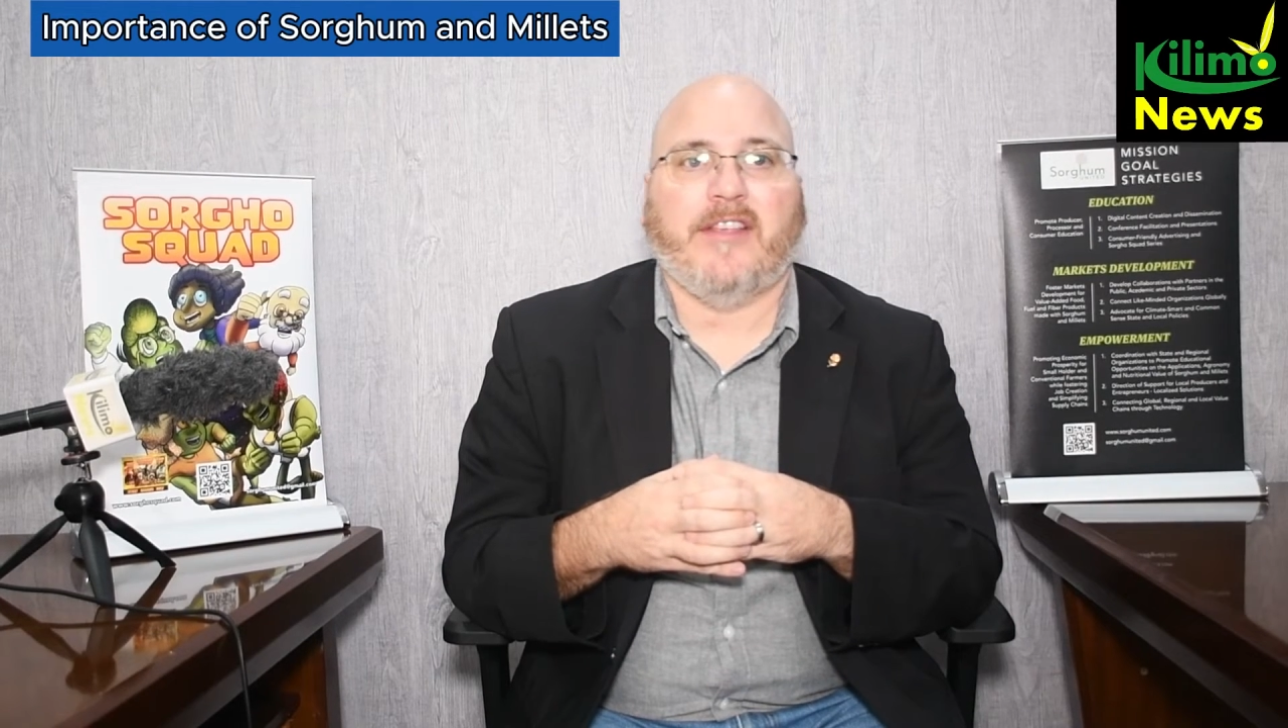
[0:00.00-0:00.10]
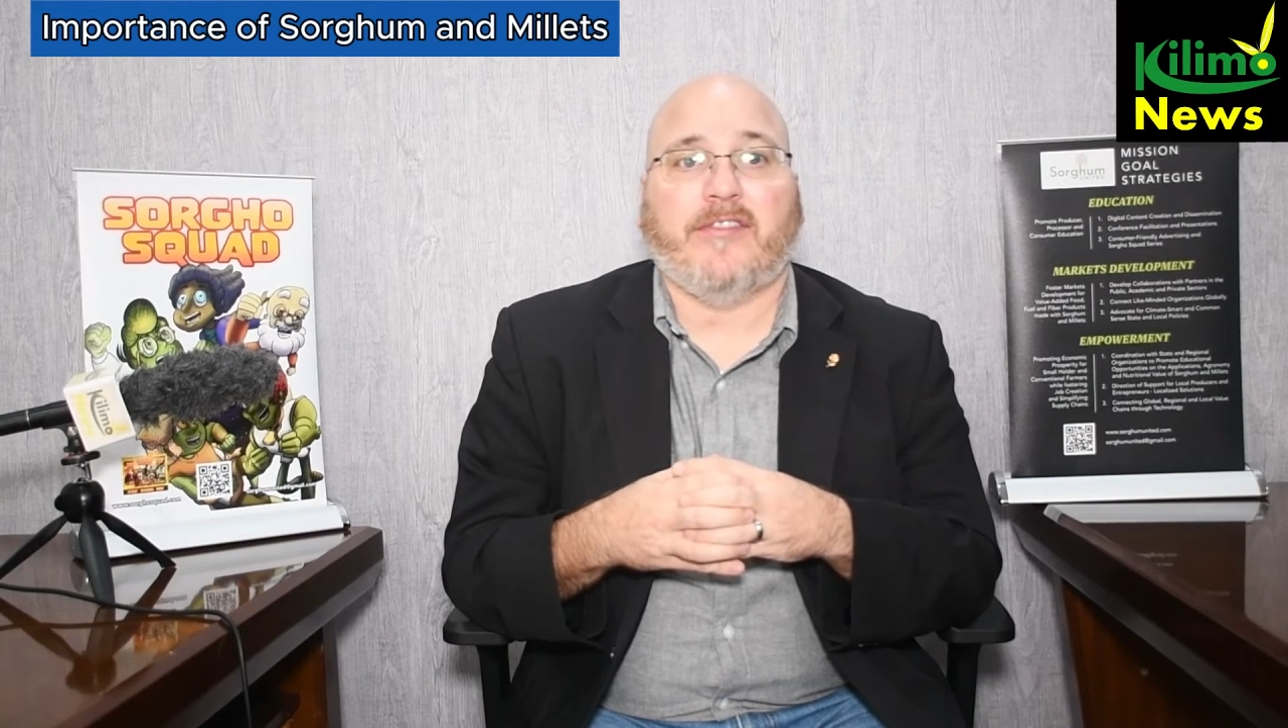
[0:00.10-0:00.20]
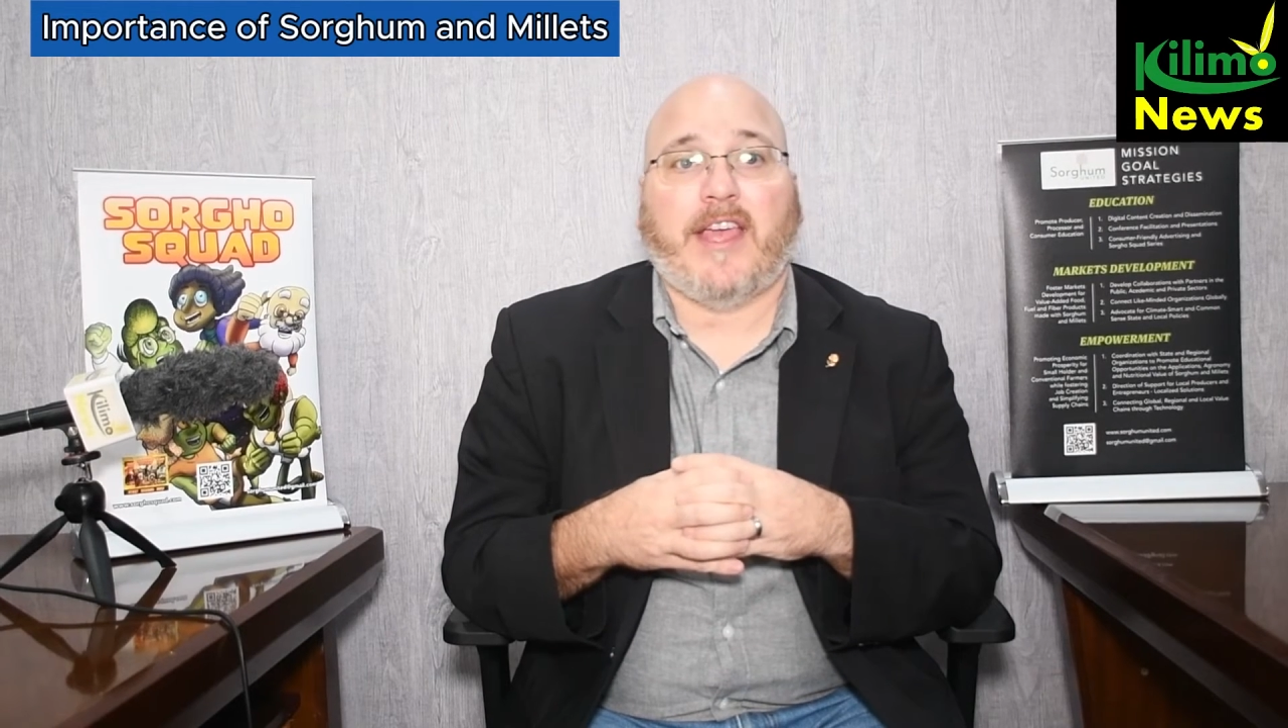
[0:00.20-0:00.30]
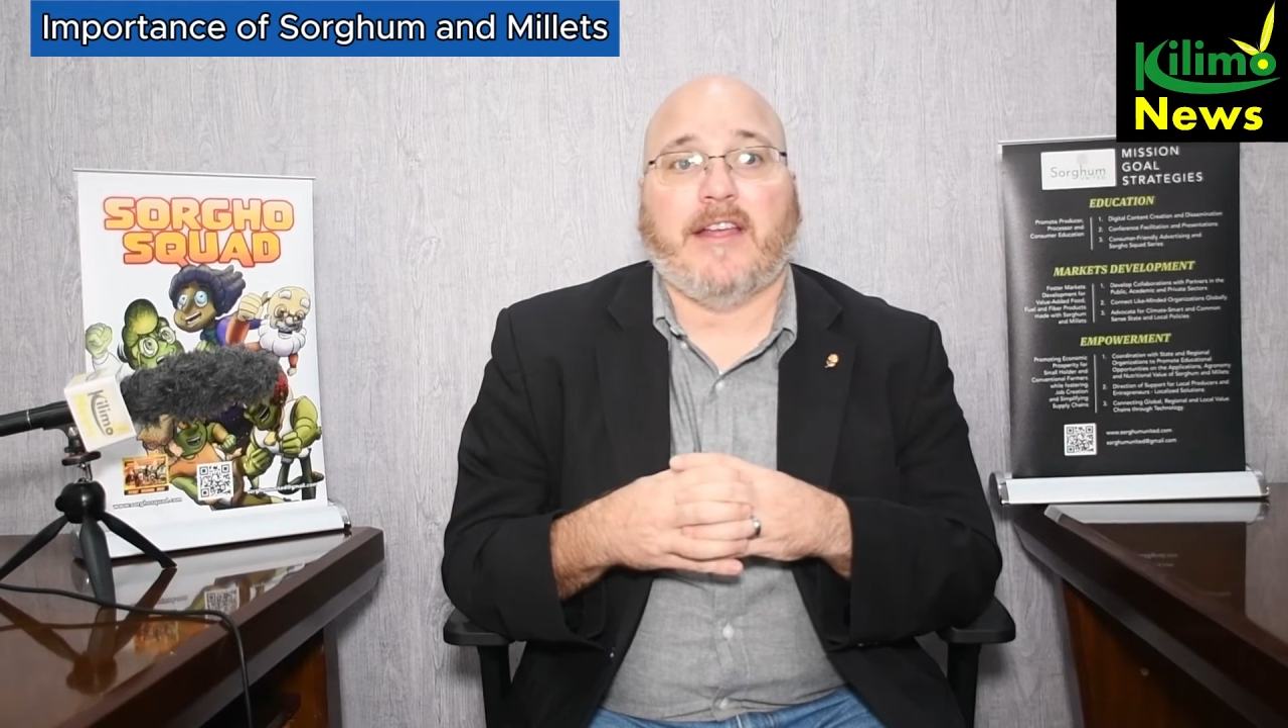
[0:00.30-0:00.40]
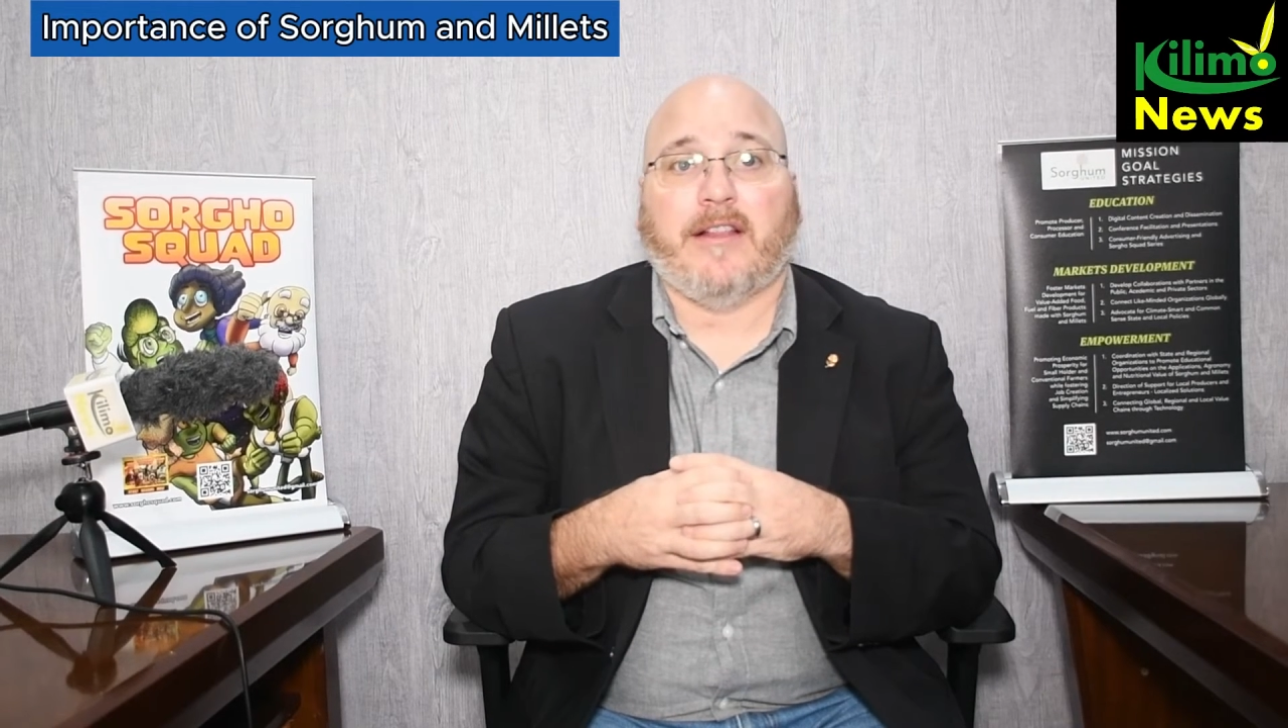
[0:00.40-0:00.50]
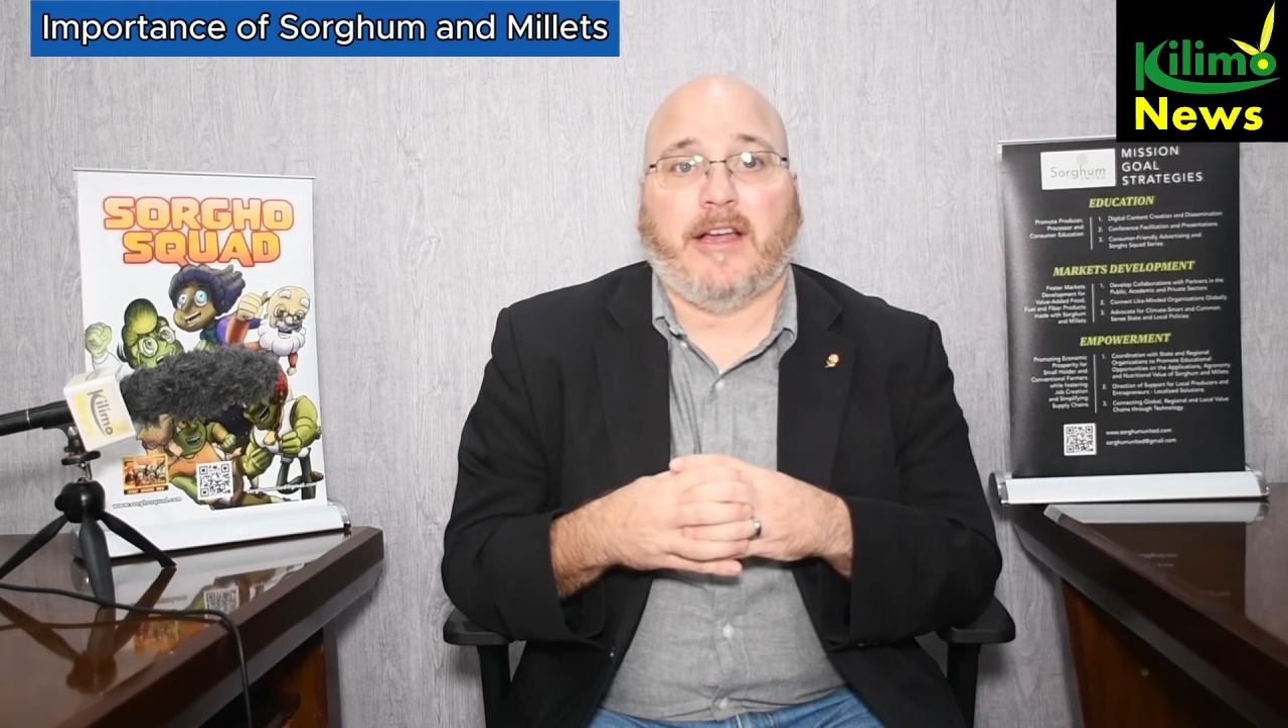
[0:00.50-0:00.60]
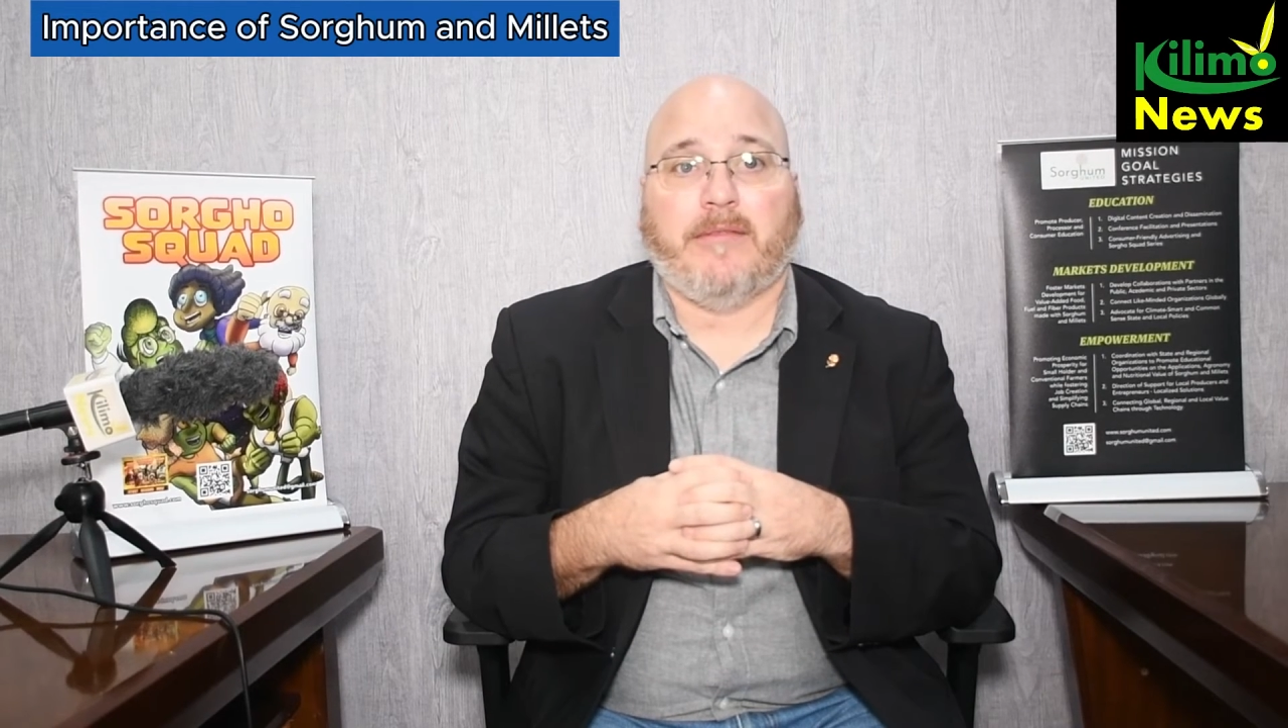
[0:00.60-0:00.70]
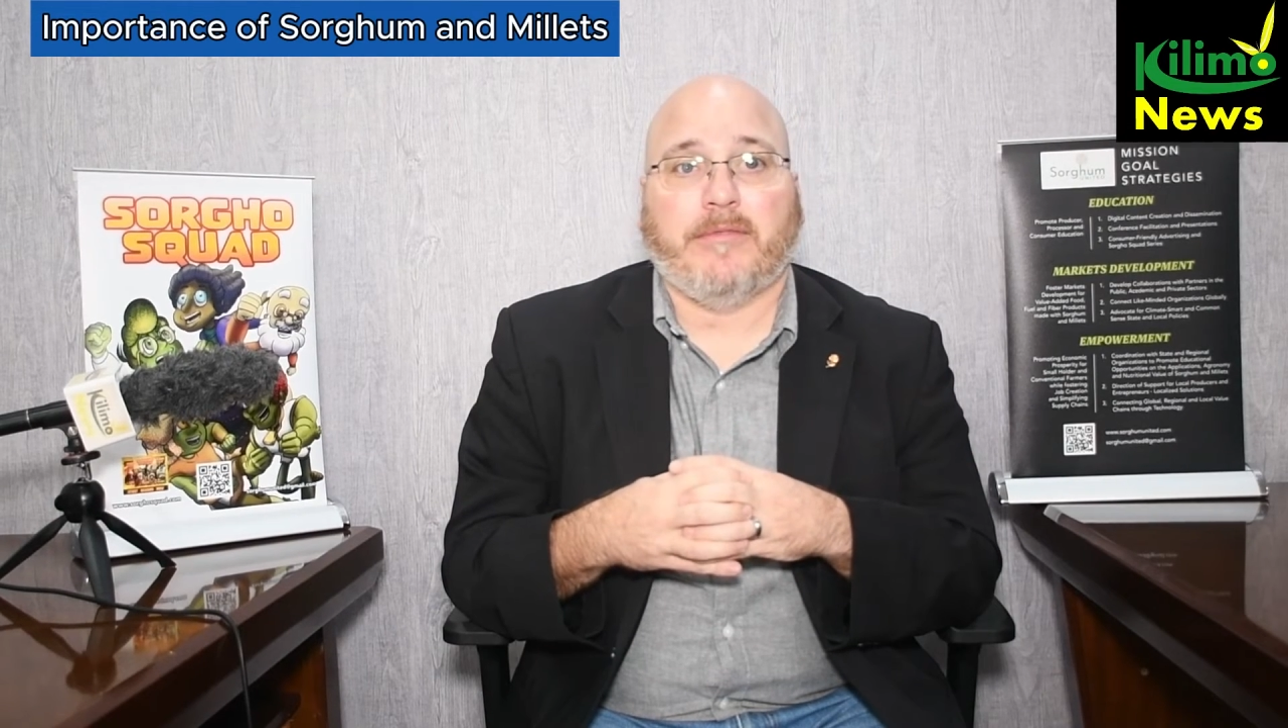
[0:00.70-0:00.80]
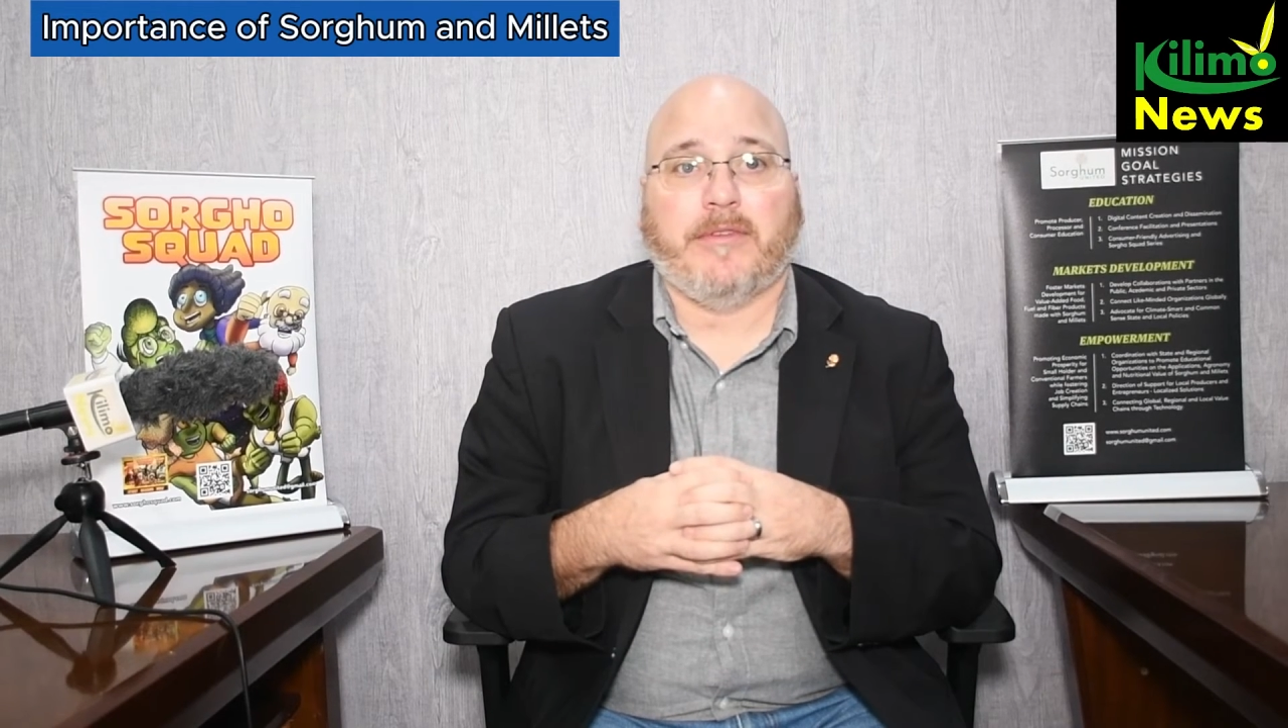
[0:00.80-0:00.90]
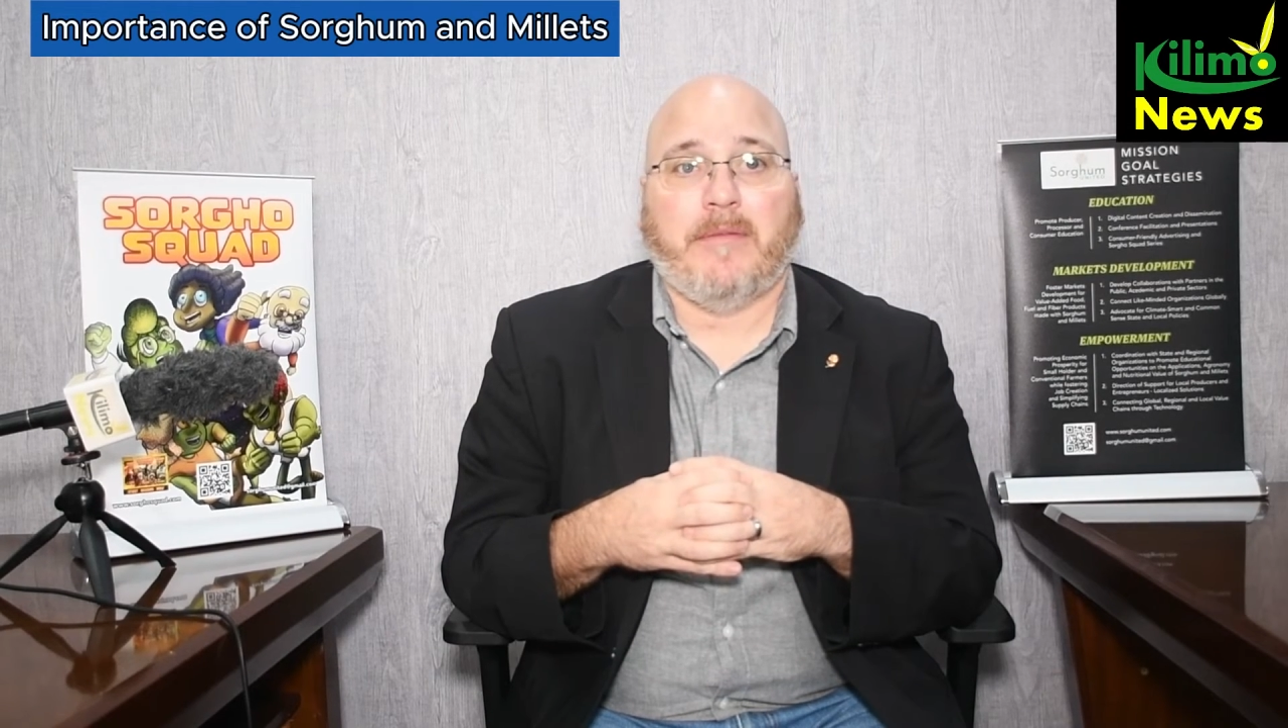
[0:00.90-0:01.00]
scale up,